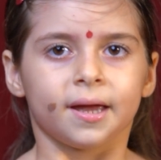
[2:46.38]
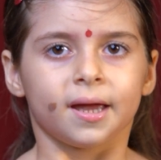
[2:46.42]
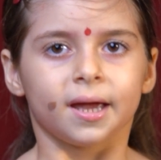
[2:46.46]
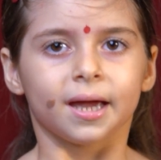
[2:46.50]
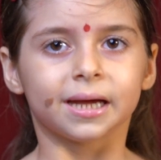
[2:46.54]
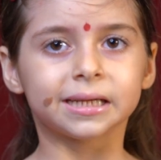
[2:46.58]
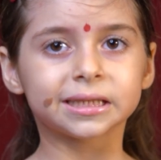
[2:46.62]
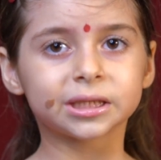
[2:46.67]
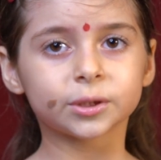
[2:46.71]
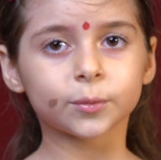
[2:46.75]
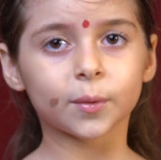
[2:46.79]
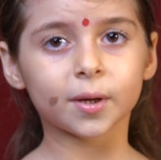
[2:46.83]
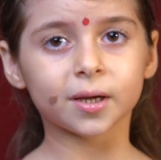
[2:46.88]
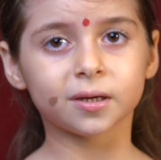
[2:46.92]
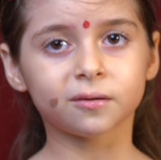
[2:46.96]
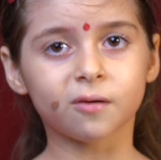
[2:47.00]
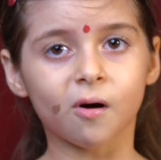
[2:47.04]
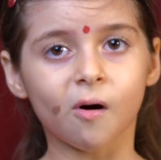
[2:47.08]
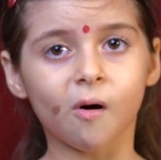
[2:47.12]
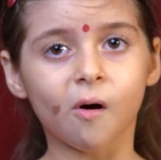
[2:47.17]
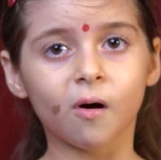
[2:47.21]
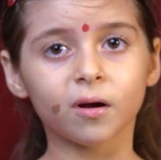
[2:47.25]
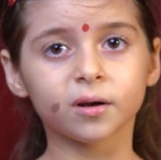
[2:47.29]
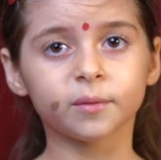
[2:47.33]
And so I
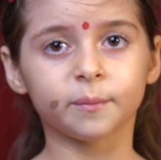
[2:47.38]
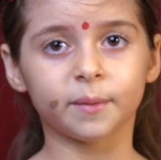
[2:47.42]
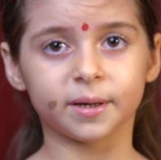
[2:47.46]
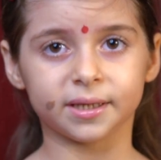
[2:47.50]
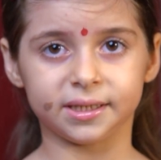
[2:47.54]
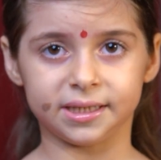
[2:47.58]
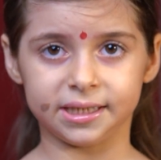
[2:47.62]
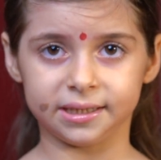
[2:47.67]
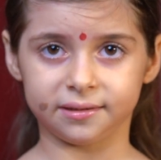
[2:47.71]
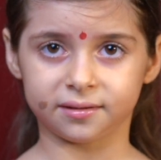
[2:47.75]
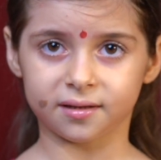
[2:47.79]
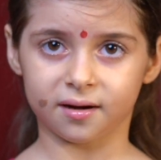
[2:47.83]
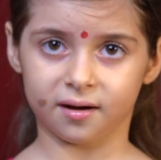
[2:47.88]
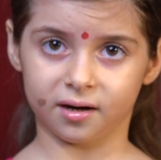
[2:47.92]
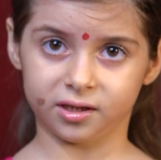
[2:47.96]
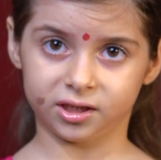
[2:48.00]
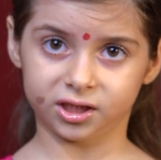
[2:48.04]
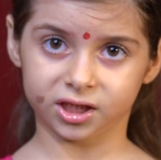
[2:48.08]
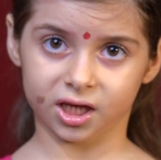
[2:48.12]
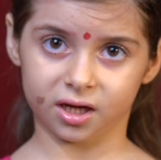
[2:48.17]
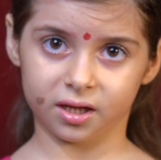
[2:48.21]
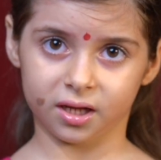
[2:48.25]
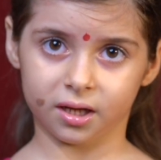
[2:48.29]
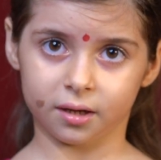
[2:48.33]
called my Gita
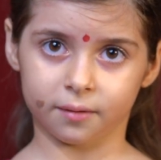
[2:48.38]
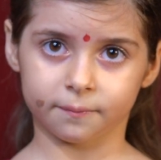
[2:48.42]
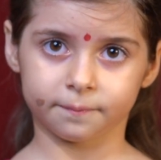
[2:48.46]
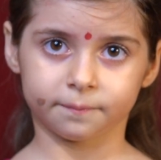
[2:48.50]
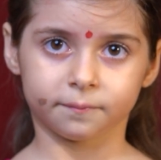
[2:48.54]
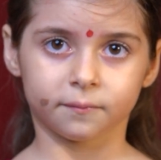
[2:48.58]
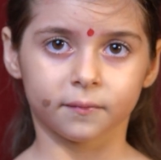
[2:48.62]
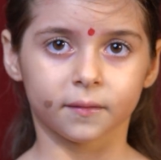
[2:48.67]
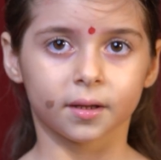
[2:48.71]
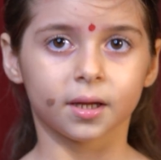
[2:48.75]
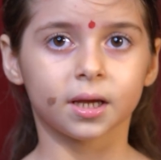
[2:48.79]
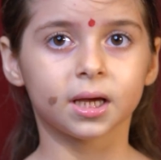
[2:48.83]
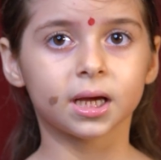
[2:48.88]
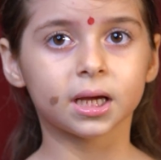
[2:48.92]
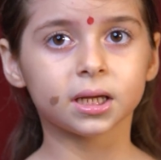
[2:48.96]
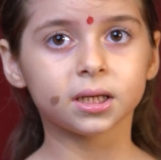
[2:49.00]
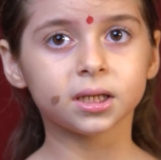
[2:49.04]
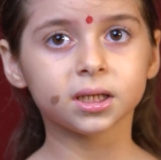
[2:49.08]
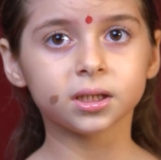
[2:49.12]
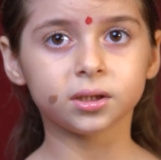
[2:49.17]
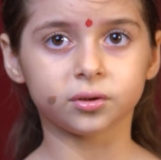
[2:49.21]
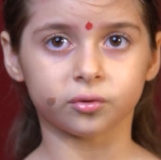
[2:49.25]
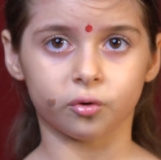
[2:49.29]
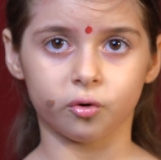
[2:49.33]
Acharya and
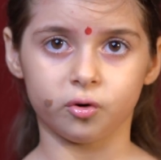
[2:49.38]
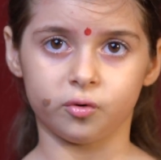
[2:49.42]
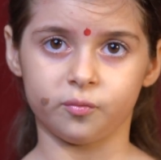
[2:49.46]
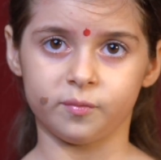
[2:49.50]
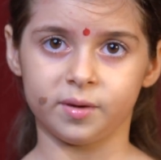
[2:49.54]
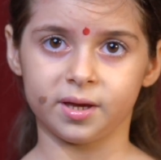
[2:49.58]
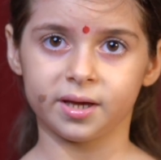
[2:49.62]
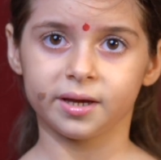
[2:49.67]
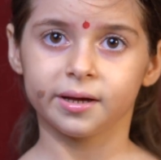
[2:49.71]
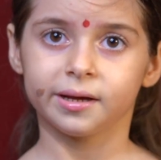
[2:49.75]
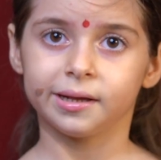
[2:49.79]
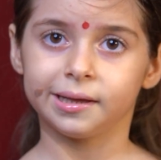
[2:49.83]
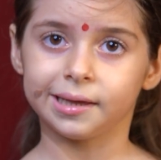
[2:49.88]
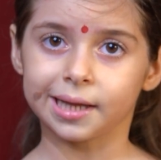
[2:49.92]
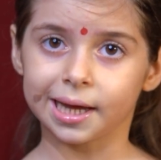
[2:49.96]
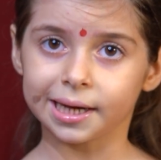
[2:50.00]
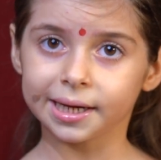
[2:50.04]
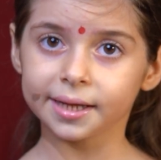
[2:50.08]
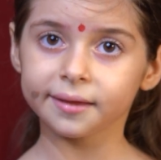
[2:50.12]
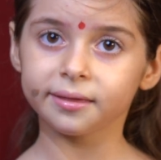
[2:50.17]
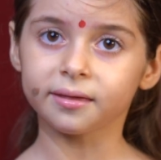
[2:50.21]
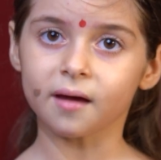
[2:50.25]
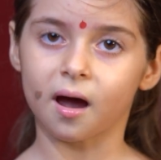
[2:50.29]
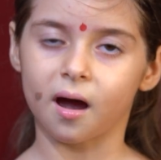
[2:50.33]
he told me,
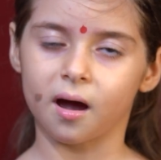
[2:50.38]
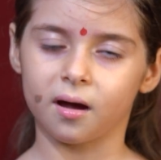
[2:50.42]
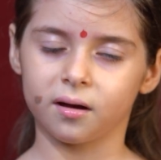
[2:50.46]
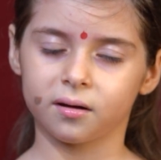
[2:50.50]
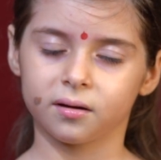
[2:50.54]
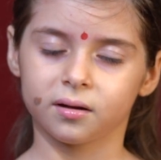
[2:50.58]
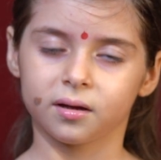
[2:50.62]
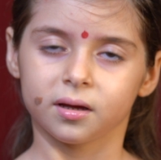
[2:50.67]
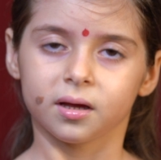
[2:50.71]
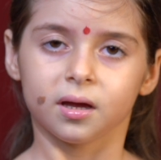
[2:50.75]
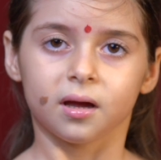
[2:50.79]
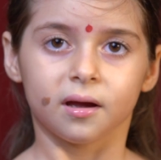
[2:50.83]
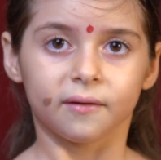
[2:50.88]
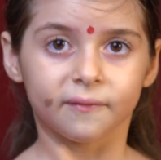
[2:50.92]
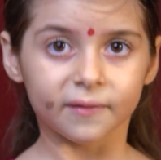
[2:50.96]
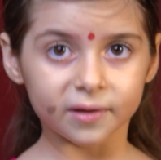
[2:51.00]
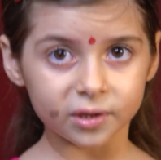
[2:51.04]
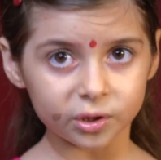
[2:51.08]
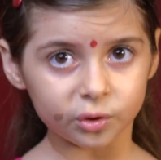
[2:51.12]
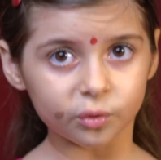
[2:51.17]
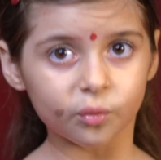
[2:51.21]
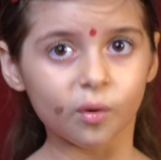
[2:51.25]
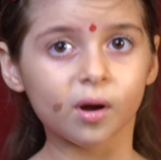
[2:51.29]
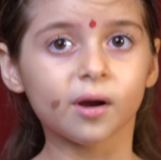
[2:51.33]
Lalita,
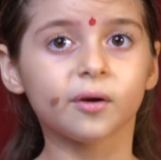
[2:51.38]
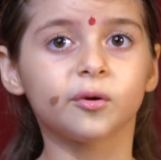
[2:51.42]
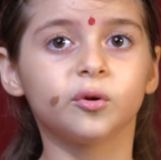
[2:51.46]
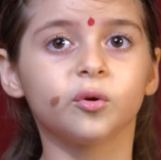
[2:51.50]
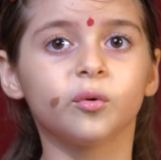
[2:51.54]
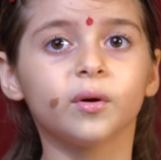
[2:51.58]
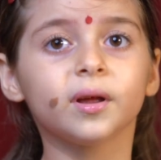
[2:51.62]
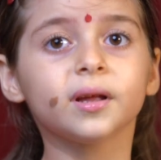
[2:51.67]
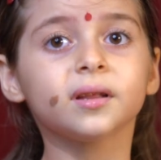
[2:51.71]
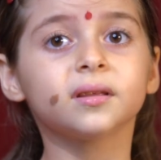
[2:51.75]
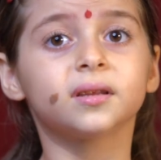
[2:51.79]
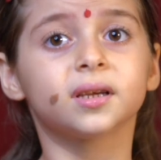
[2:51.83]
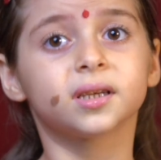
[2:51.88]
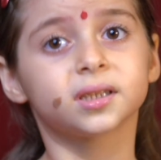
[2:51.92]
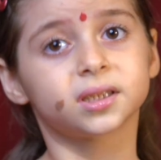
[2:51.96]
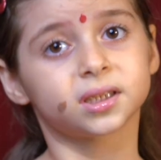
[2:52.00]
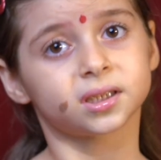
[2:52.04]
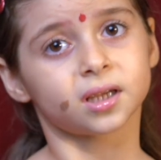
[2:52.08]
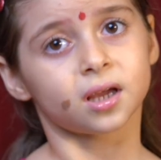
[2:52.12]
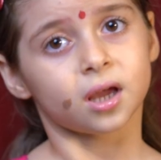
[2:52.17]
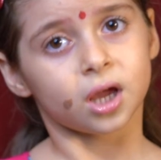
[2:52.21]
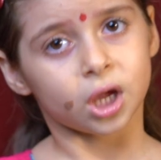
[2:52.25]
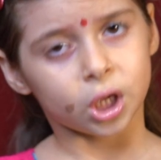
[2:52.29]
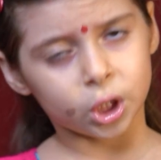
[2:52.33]
when you are doing
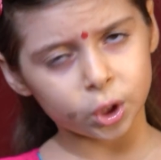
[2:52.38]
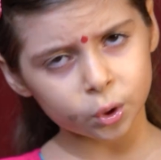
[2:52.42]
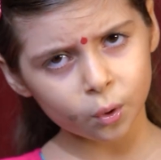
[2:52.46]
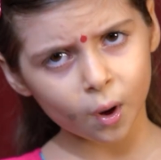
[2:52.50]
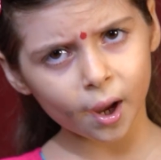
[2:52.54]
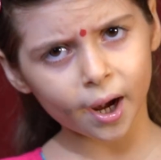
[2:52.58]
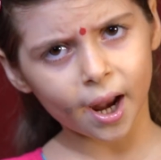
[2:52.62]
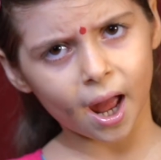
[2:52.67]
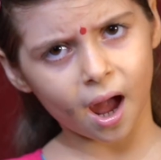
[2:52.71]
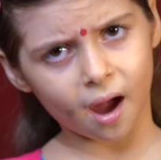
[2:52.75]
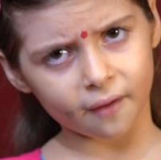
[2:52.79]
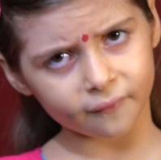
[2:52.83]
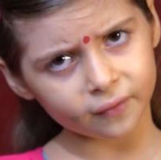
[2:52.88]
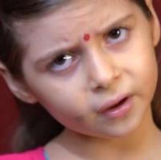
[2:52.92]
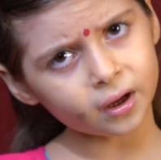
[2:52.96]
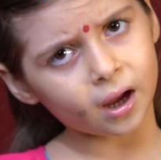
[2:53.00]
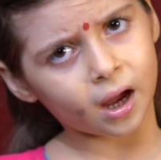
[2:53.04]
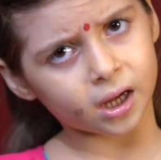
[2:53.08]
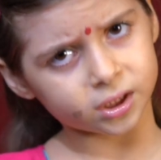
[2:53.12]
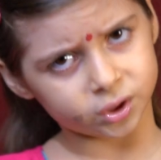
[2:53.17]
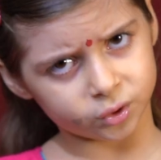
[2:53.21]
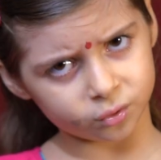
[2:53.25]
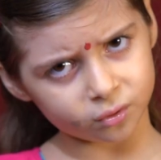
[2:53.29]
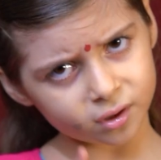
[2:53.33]
this, you are having
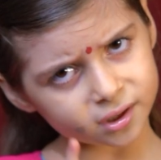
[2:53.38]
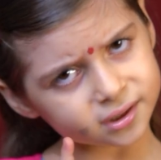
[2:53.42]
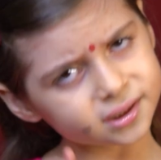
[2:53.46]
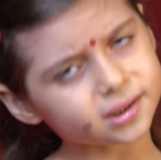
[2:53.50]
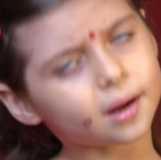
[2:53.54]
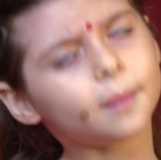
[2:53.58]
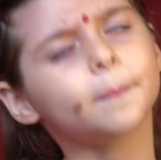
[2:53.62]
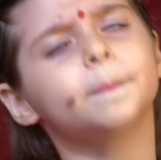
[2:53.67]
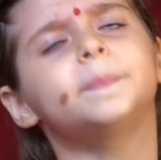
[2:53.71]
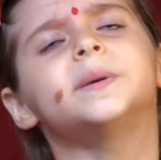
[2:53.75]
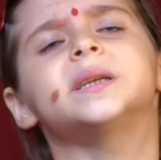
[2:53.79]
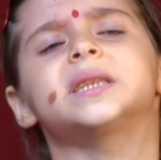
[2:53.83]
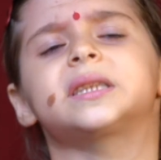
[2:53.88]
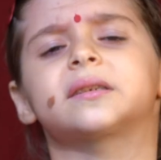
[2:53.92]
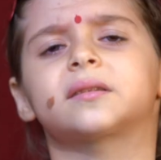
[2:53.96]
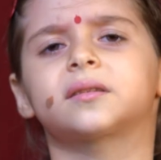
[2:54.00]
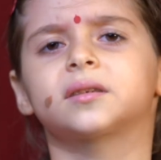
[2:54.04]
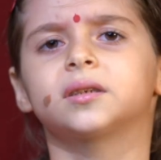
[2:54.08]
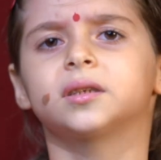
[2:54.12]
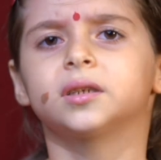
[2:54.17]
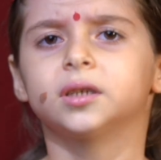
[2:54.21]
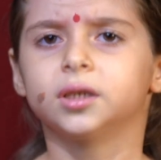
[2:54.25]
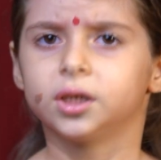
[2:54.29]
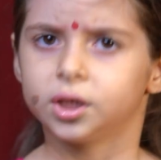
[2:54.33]
Asuri Sampat,
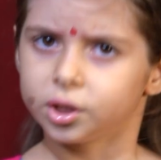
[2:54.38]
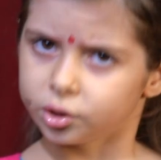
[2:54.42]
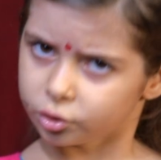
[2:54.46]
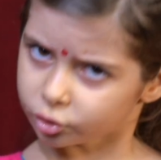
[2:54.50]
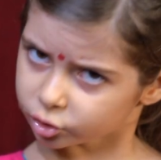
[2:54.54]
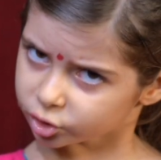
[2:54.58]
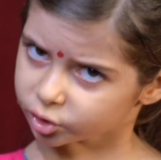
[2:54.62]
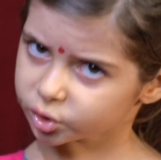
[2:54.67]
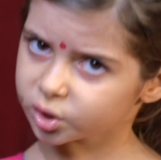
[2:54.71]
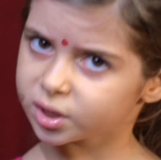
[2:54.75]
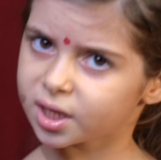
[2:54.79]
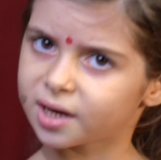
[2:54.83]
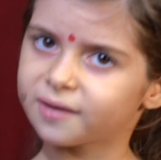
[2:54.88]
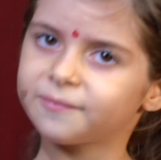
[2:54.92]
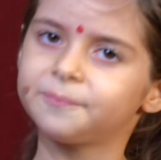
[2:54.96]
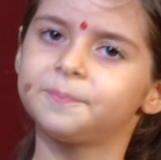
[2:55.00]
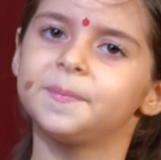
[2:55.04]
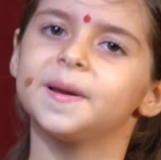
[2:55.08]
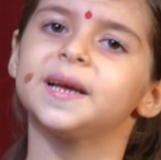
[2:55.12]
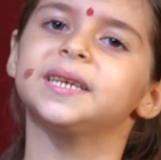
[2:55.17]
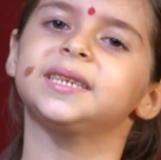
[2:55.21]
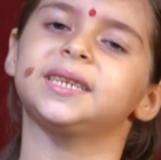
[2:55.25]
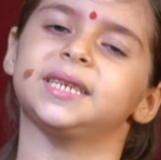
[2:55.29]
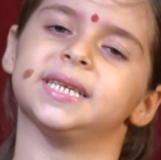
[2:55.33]
you should have
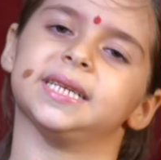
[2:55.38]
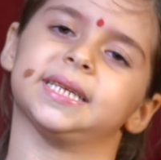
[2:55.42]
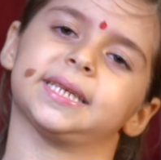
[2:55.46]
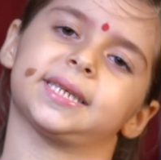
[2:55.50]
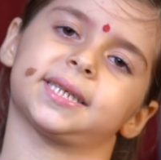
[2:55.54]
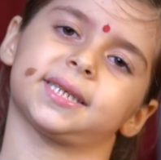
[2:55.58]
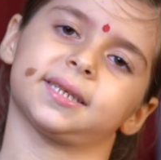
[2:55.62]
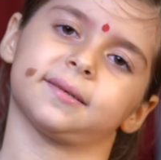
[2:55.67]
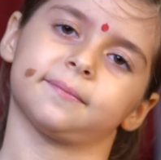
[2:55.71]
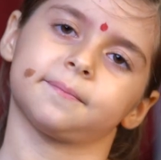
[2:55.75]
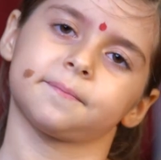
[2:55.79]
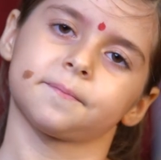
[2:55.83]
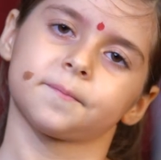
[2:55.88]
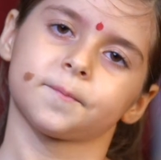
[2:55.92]
patience.